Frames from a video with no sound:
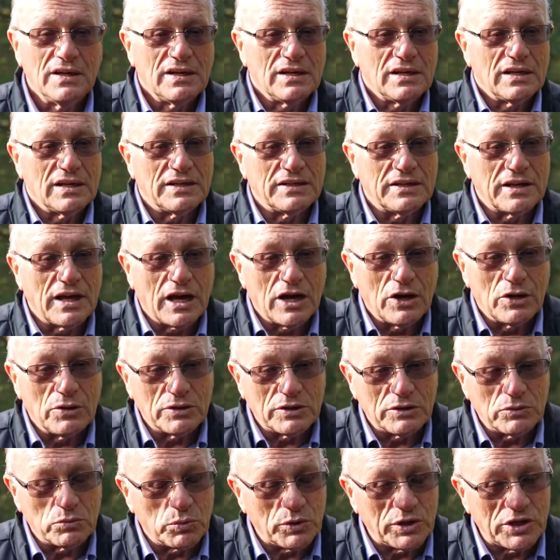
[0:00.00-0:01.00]
And now
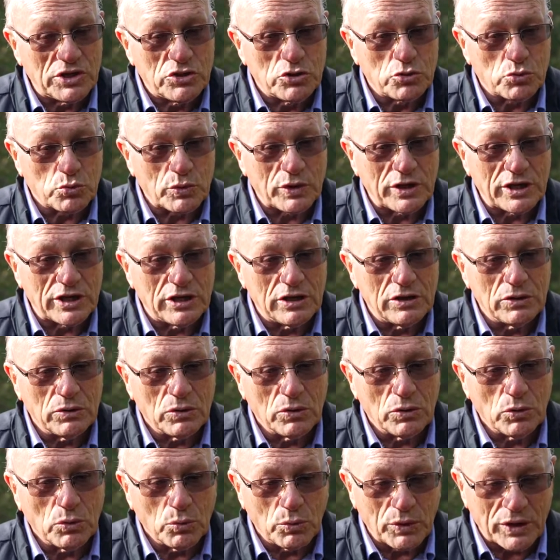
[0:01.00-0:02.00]
in week 3,
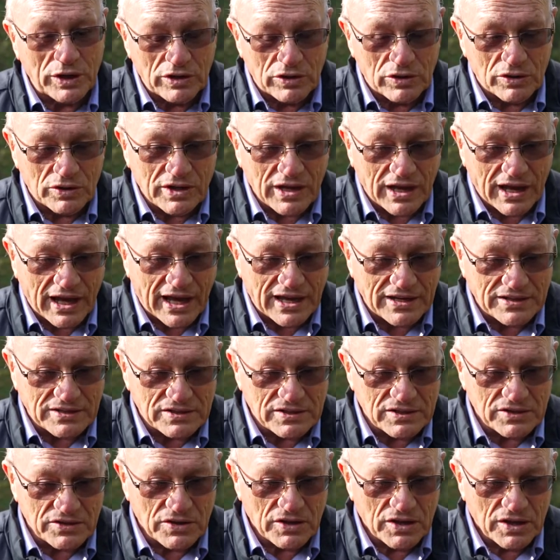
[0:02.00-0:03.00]
we look at
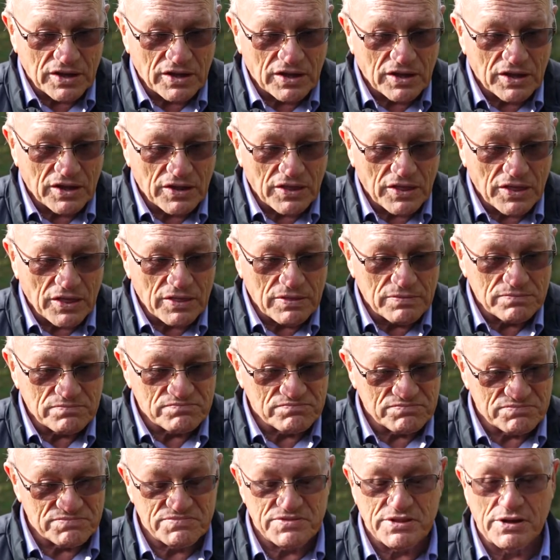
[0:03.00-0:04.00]

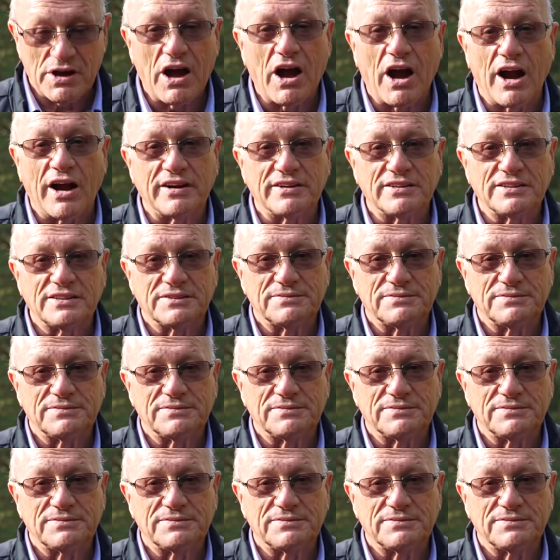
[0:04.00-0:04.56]
the heart.